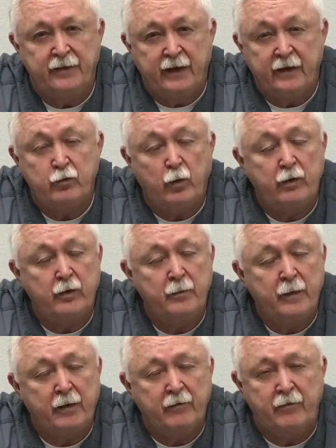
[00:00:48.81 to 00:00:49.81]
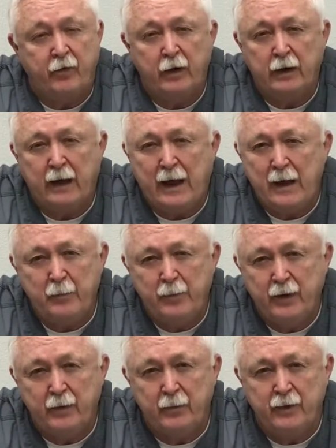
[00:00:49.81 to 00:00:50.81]
Each one of them have very light
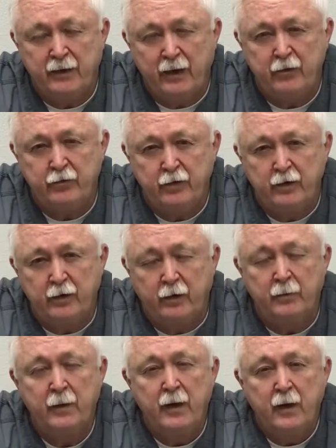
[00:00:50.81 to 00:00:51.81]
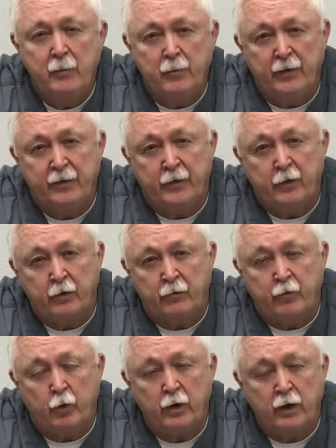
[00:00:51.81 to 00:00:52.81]
pigmentation in them, but there are
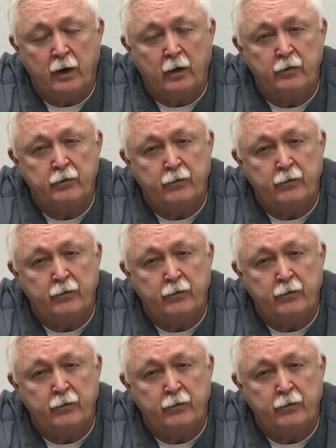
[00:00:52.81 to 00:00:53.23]
four colors.